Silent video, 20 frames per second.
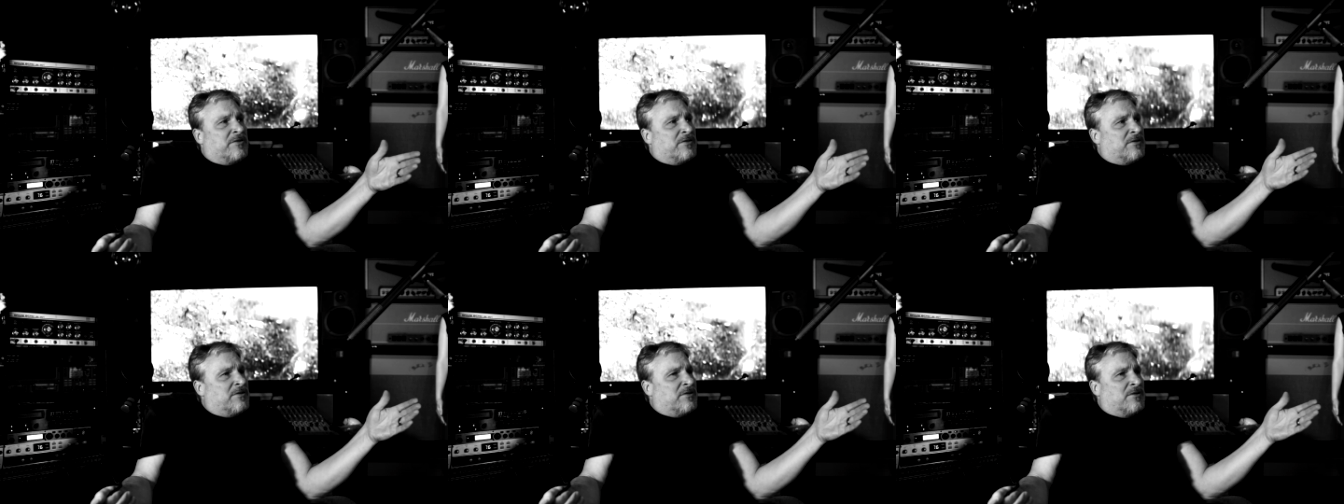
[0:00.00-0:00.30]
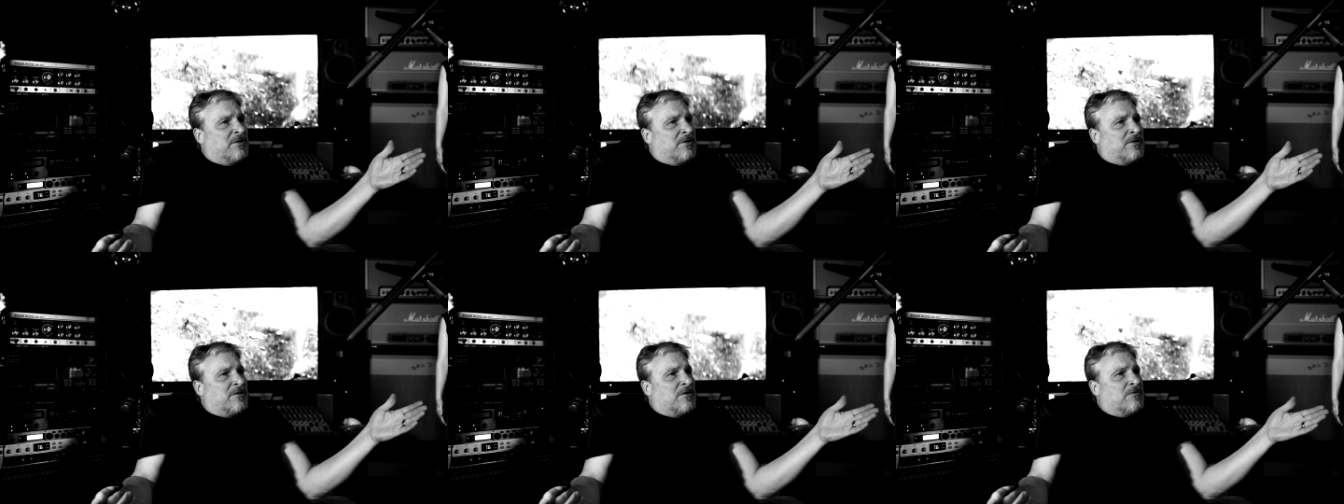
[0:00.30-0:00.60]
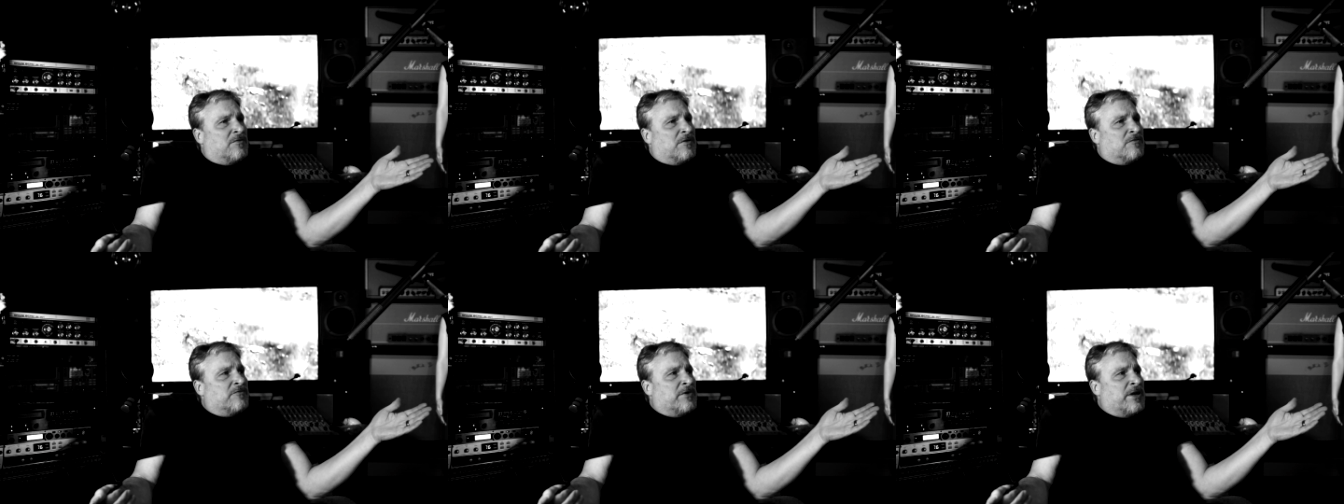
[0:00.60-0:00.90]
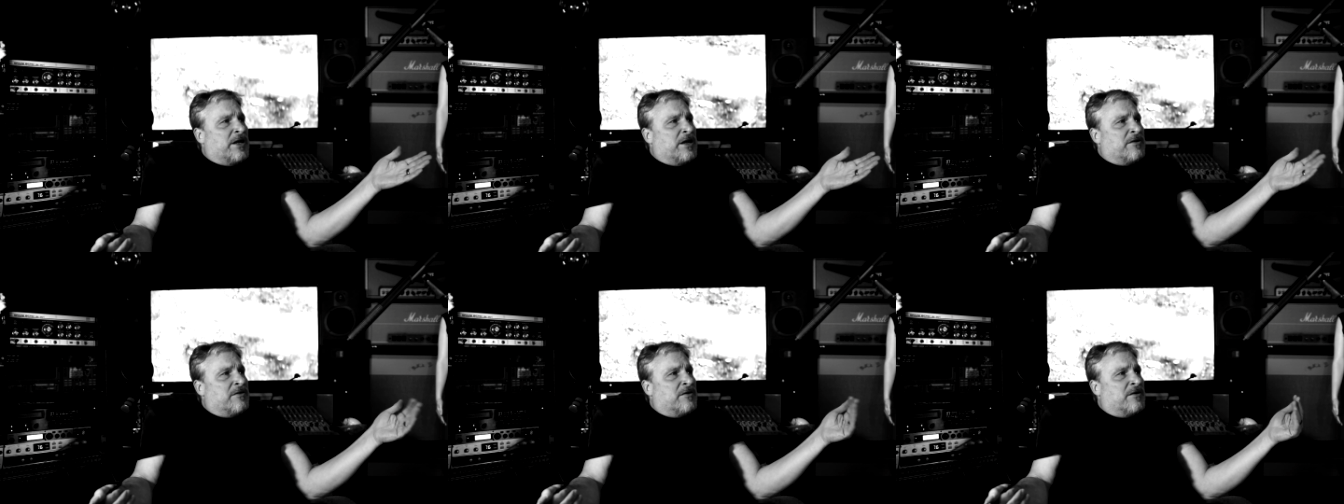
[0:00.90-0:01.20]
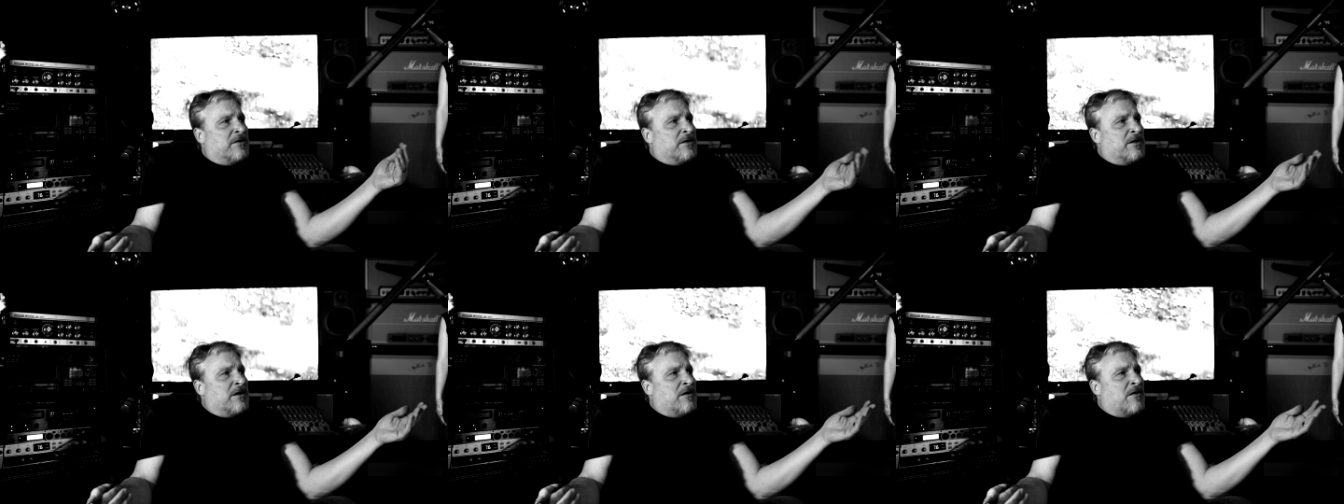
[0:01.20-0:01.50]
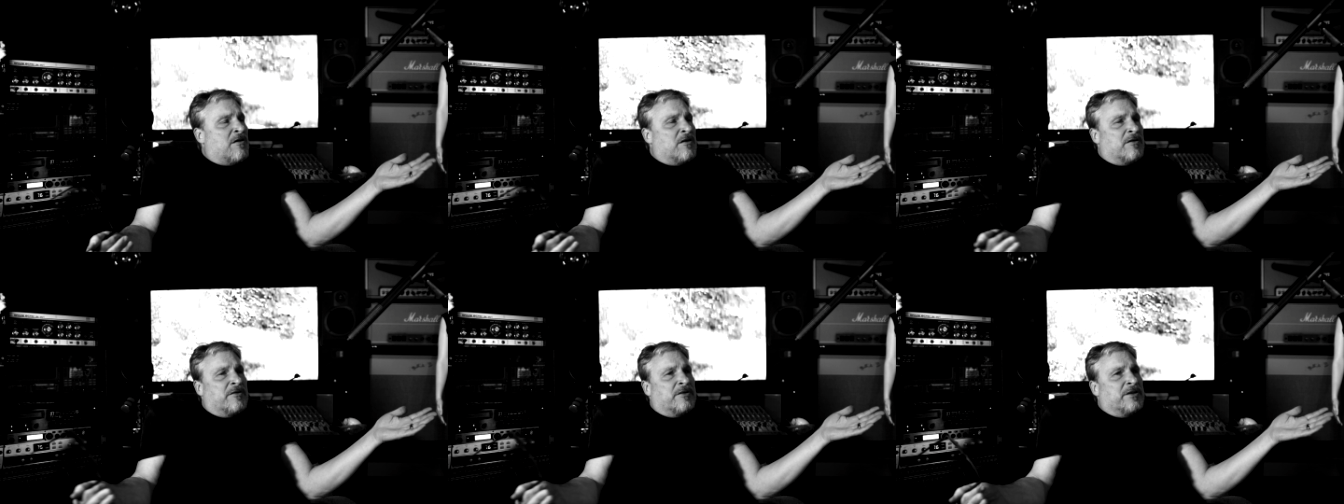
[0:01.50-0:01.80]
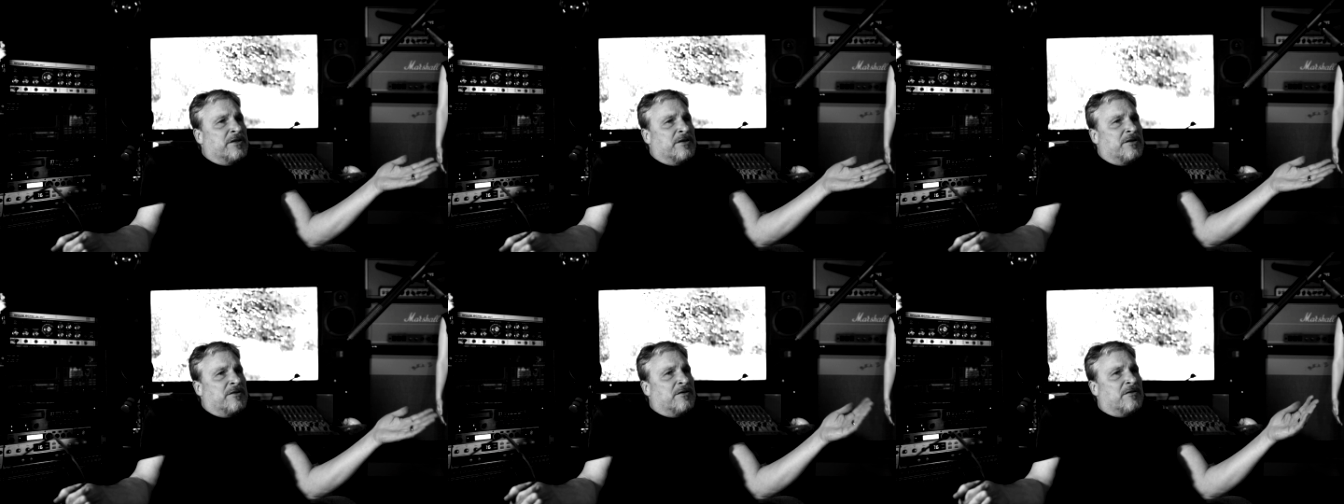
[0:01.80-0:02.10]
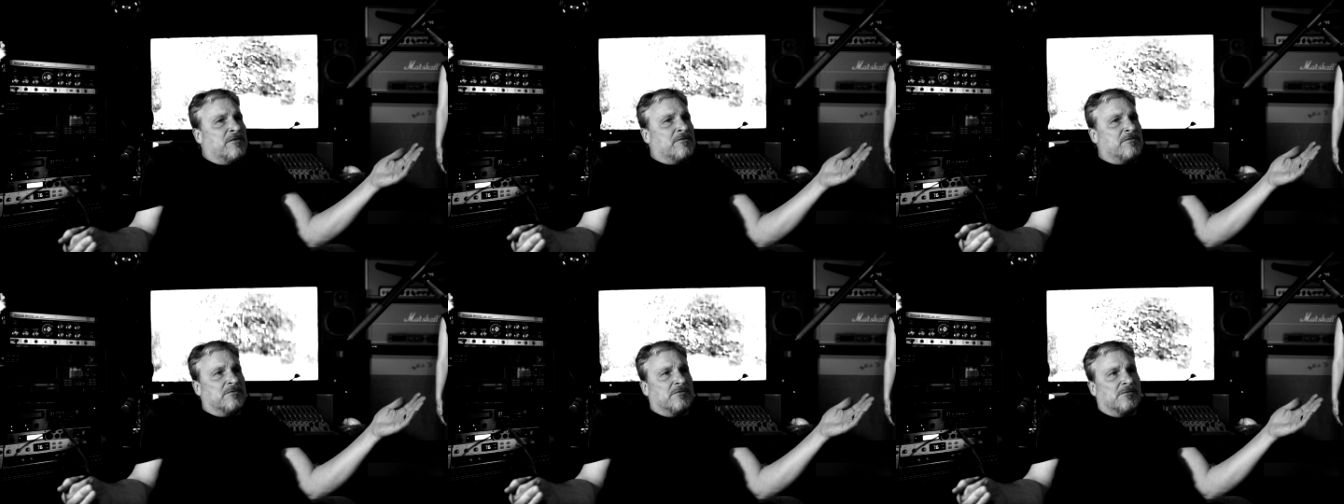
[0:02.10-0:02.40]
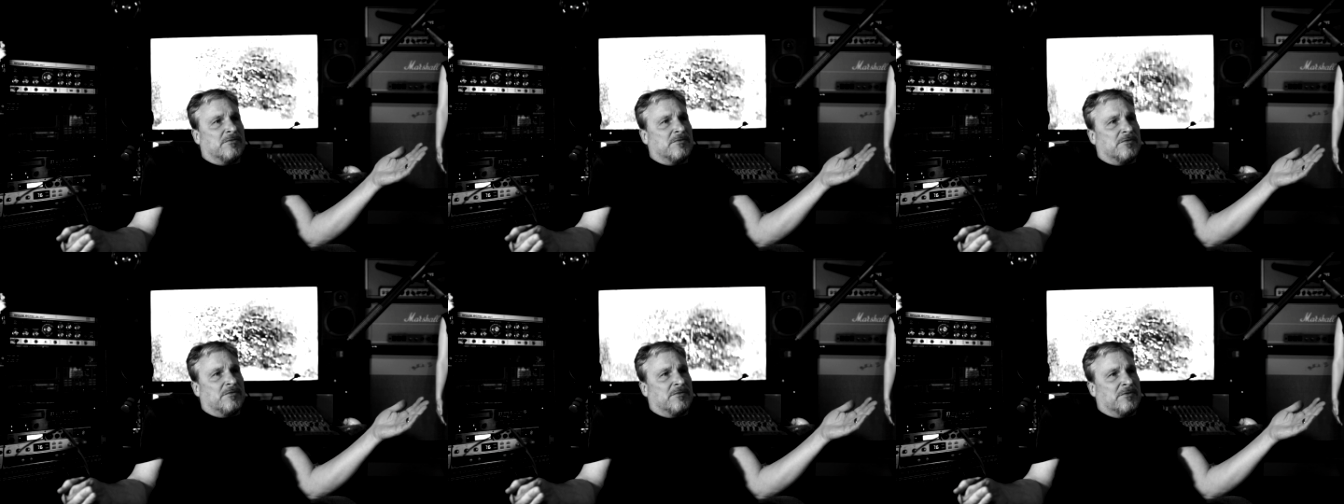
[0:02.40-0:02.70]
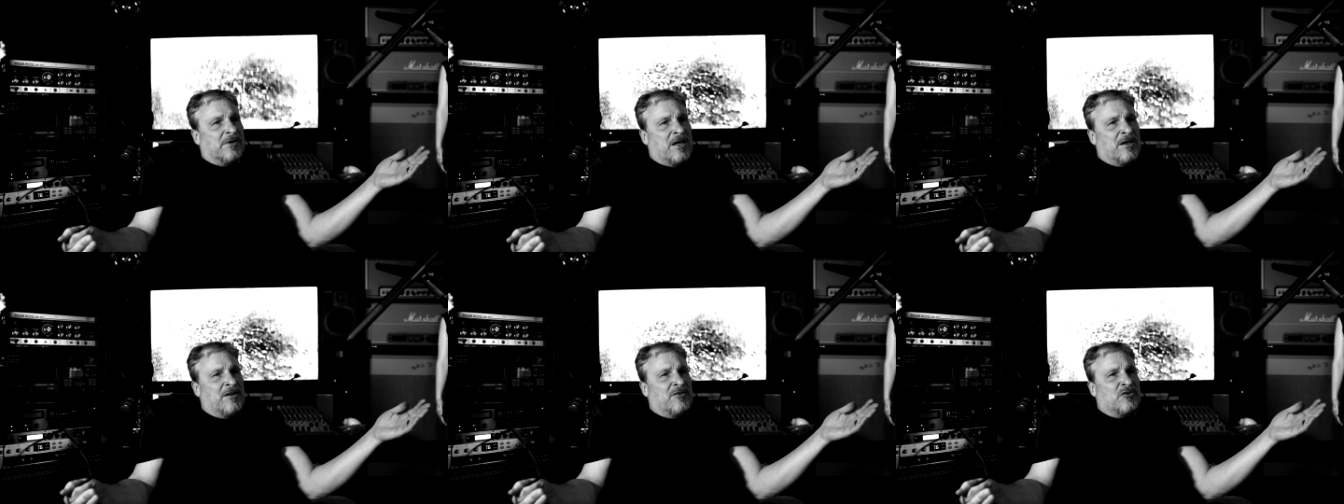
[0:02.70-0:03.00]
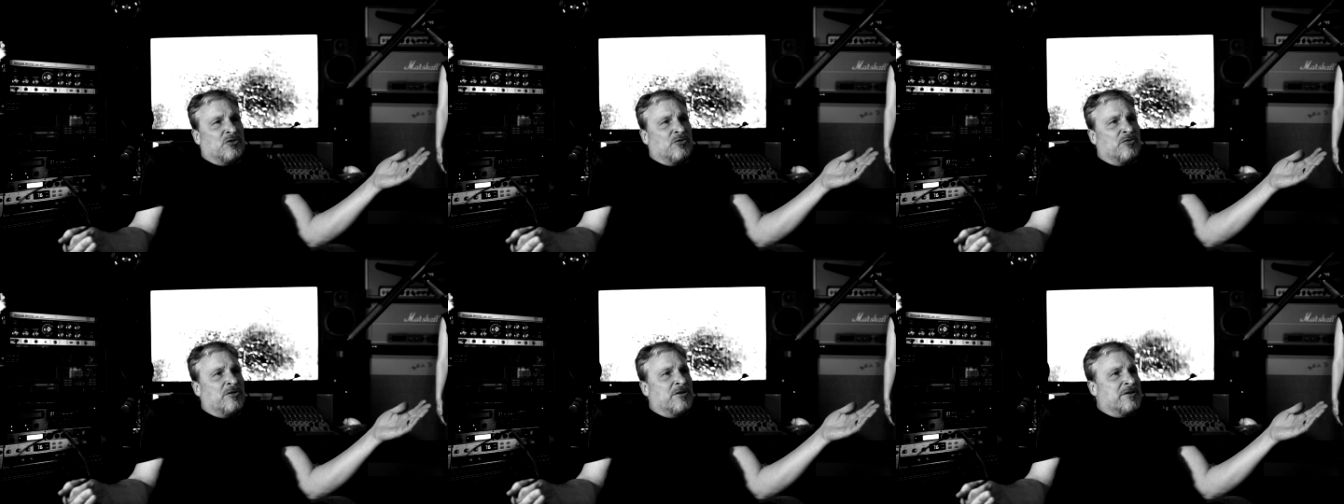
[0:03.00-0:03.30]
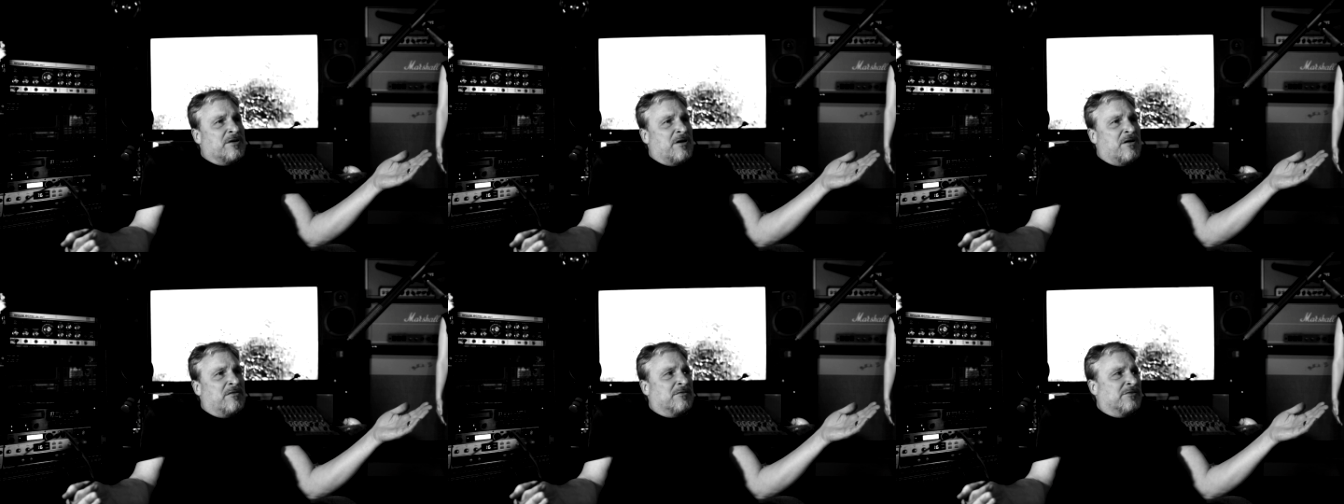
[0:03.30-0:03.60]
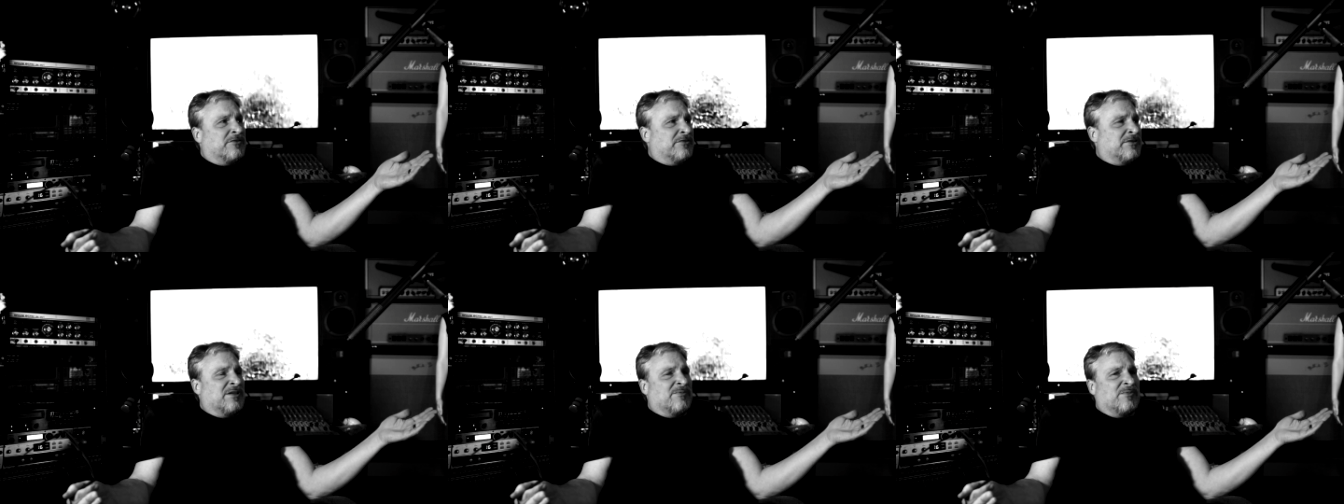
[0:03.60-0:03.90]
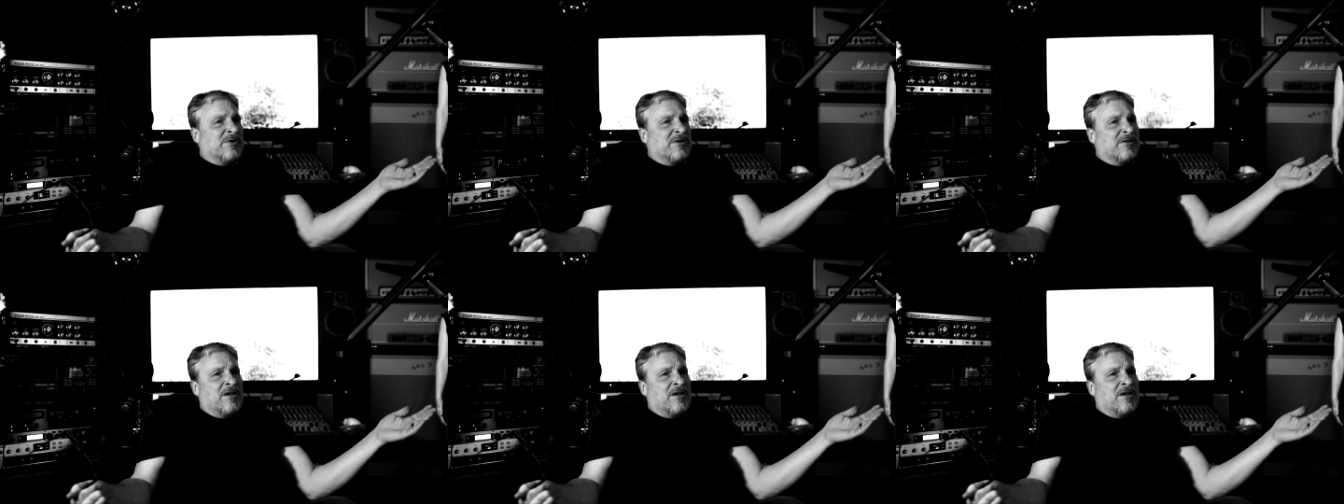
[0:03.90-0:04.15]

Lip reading: a Red or an Ari, shooting color cinema